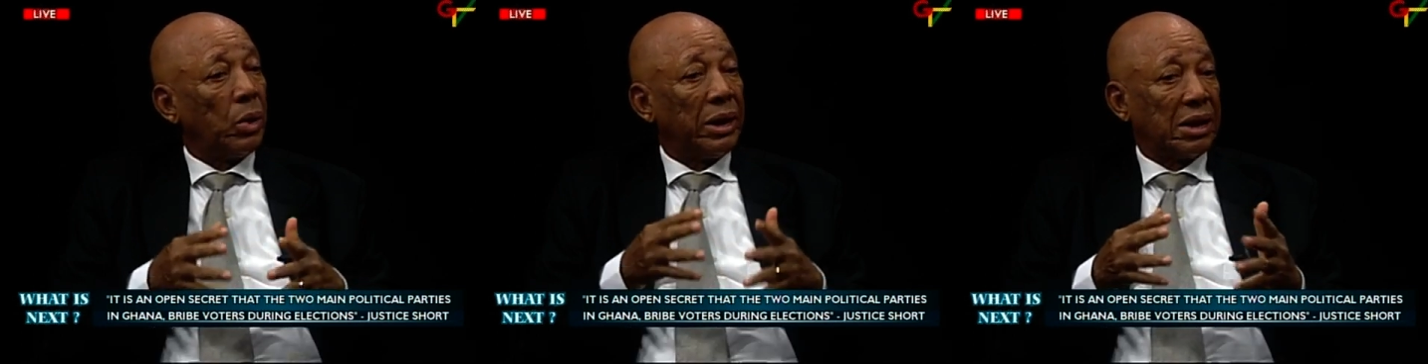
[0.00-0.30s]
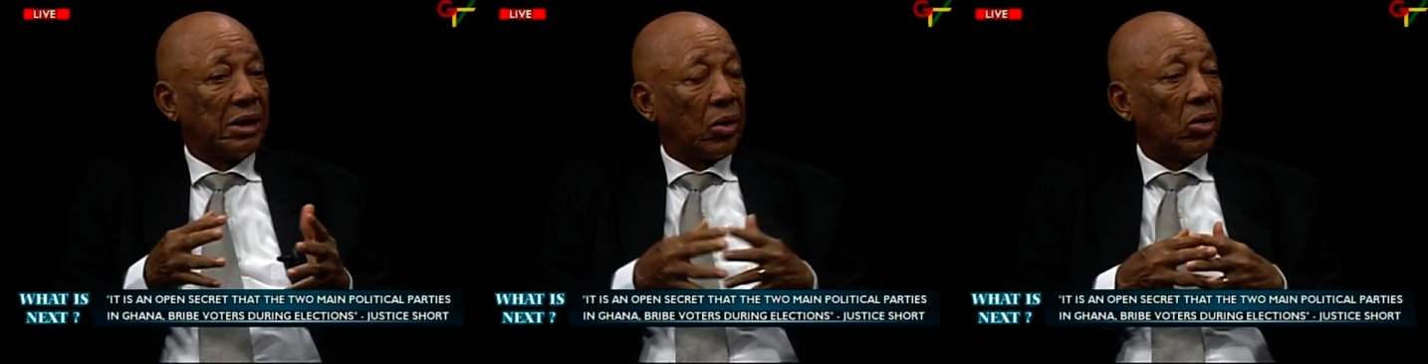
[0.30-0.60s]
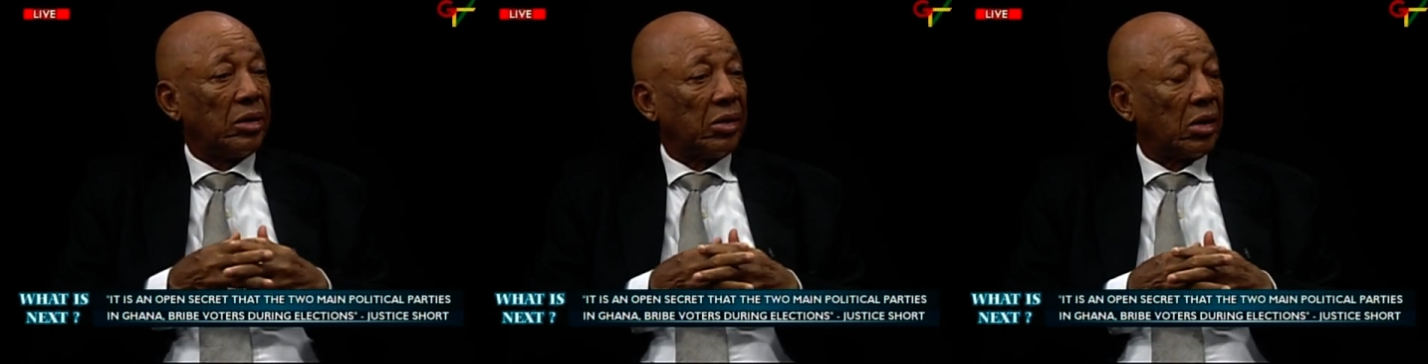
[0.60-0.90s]
we can
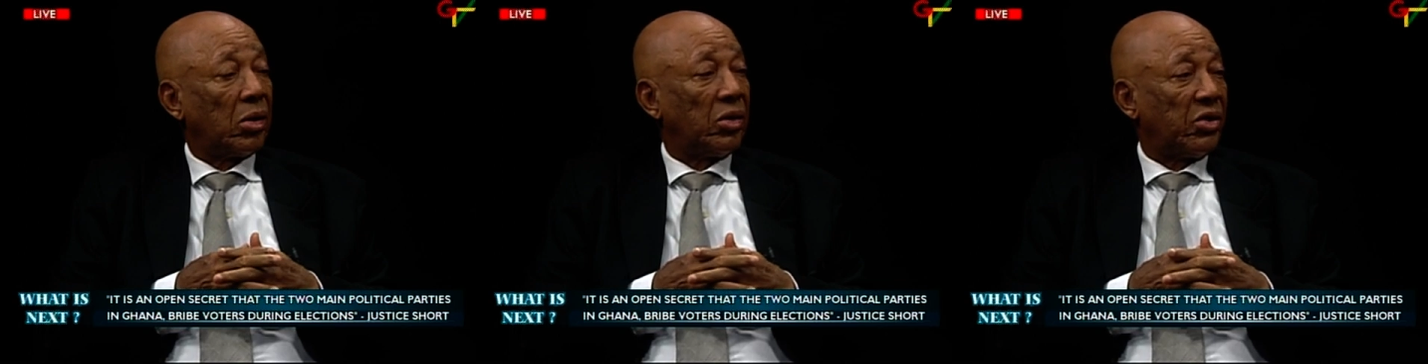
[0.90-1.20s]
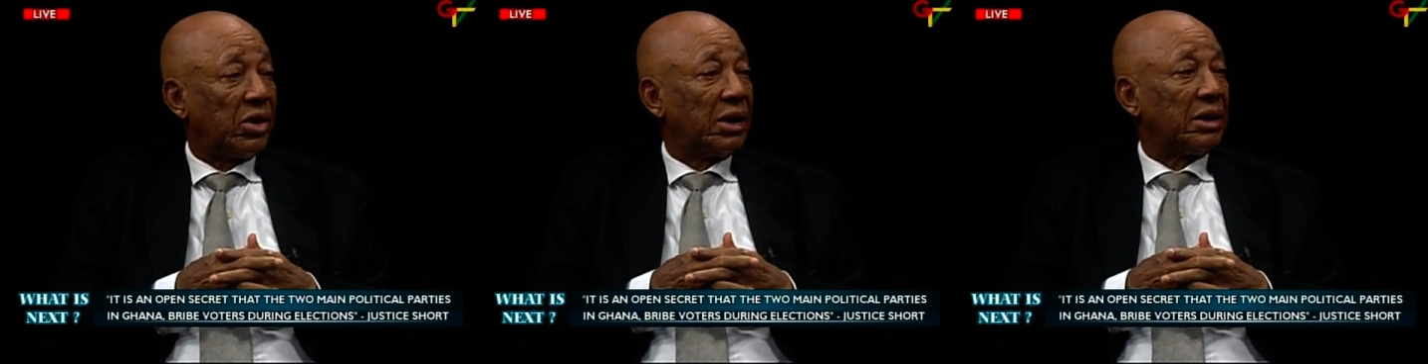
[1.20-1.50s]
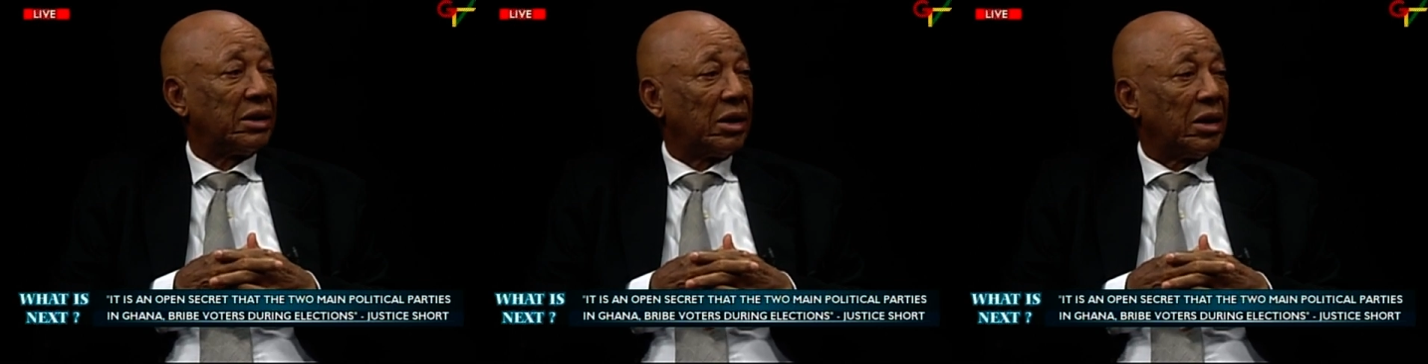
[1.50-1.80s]

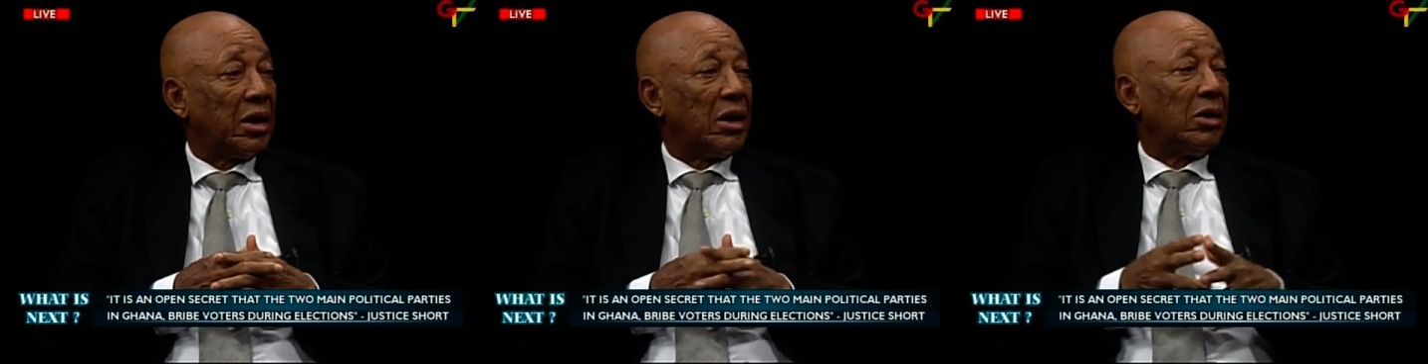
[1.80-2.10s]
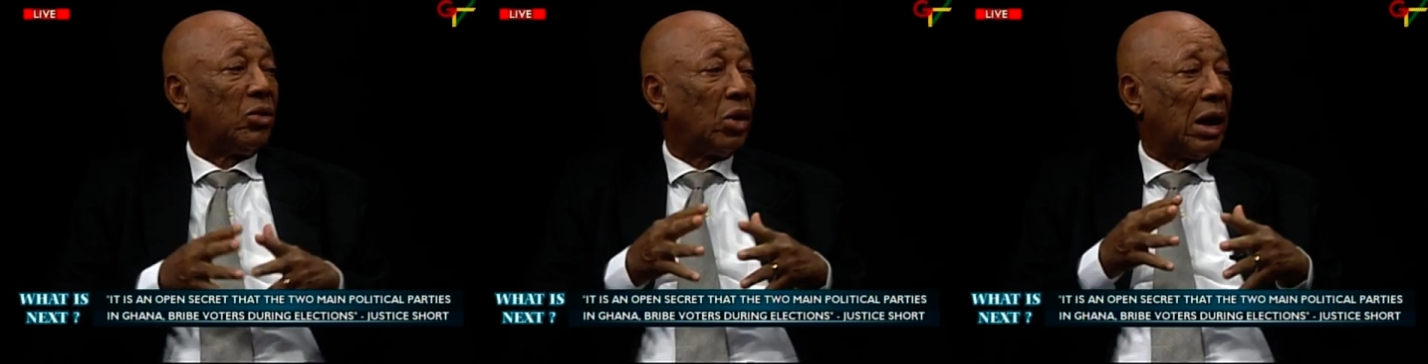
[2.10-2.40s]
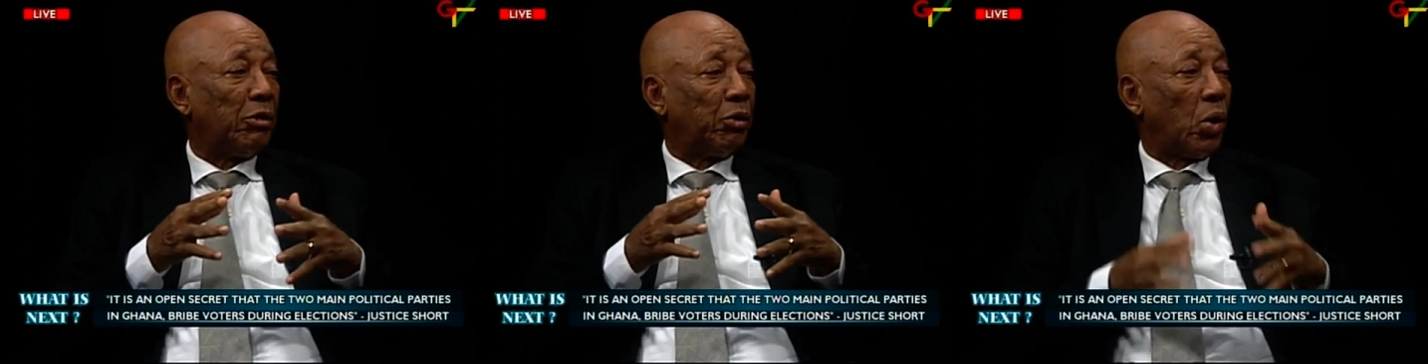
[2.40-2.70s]
consider
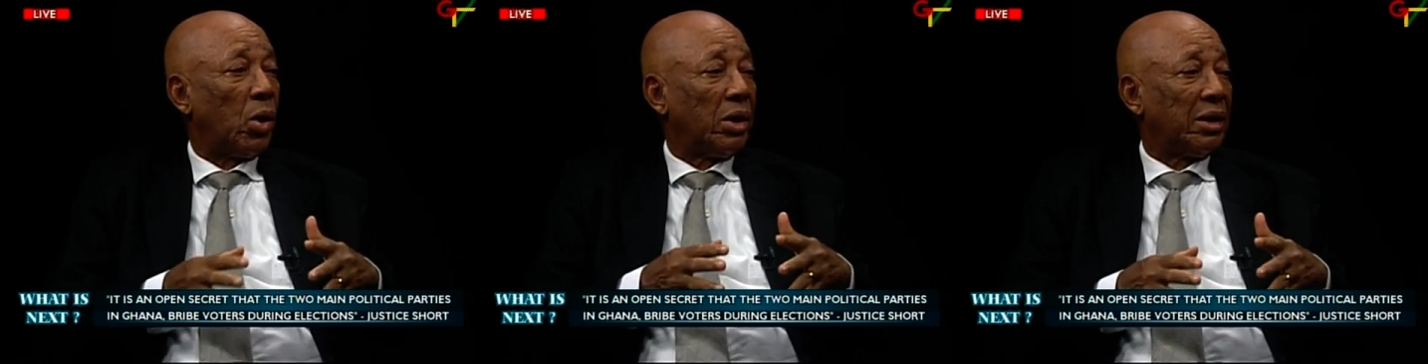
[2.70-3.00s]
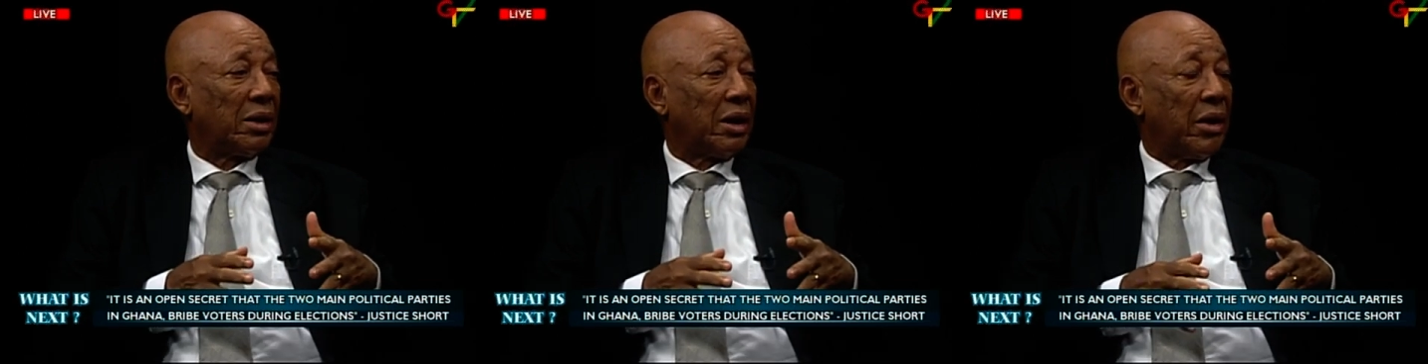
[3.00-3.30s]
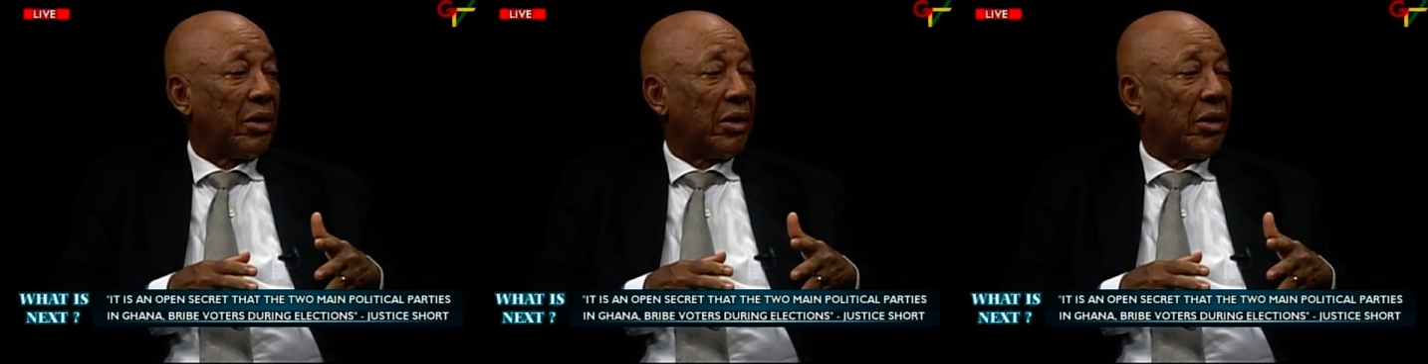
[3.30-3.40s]
to avoid